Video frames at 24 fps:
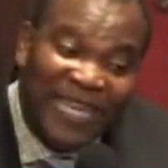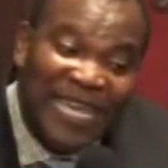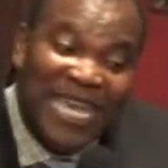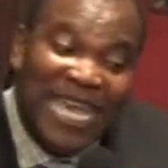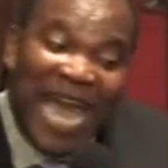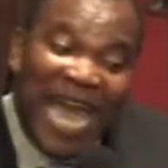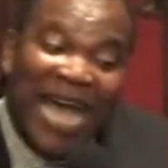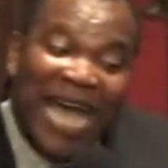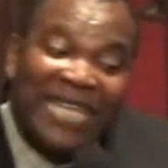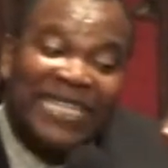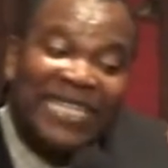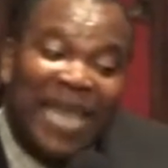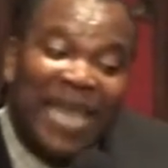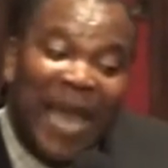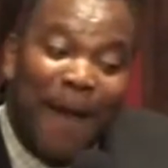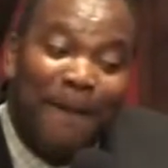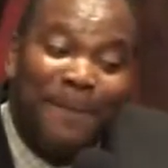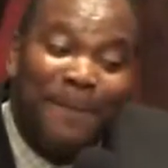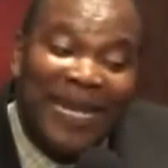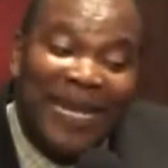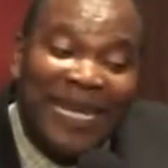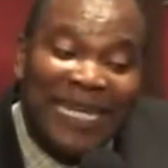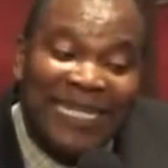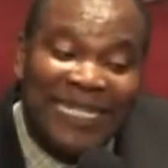he has the
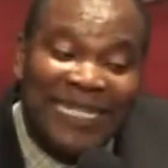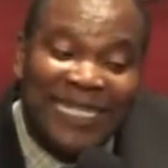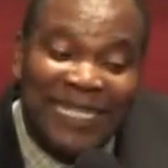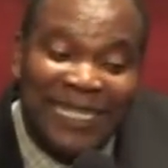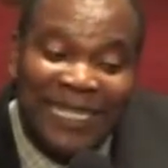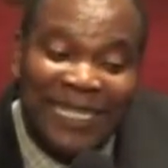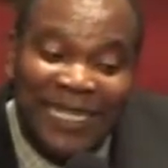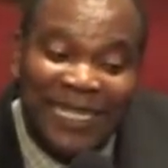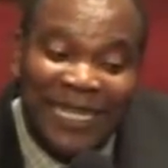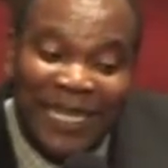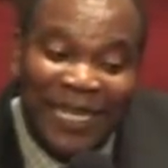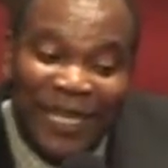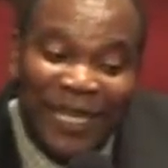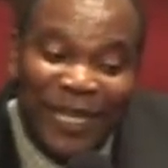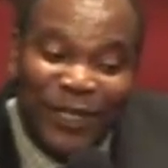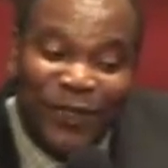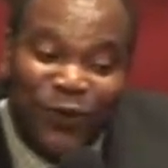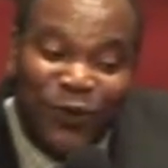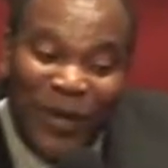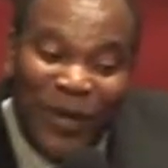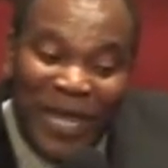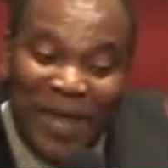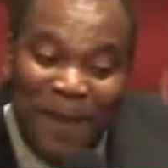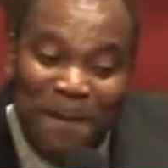ability
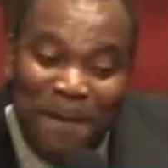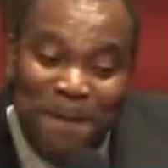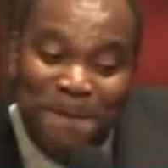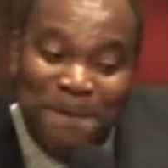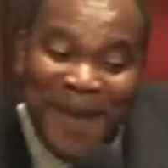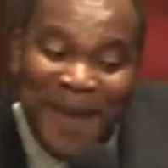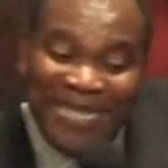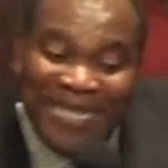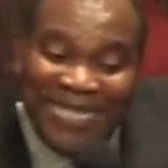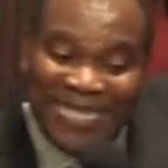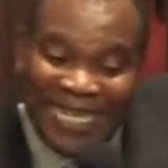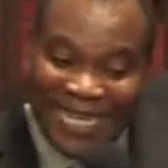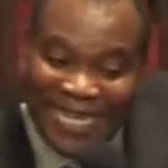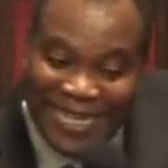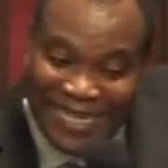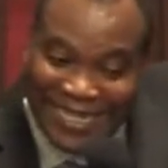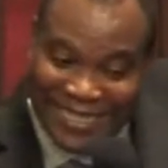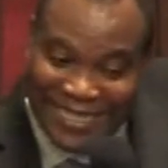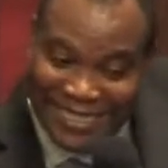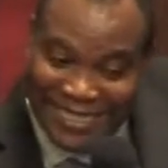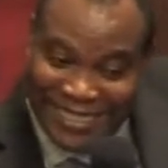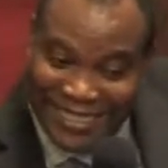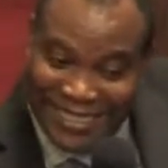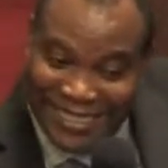to imagine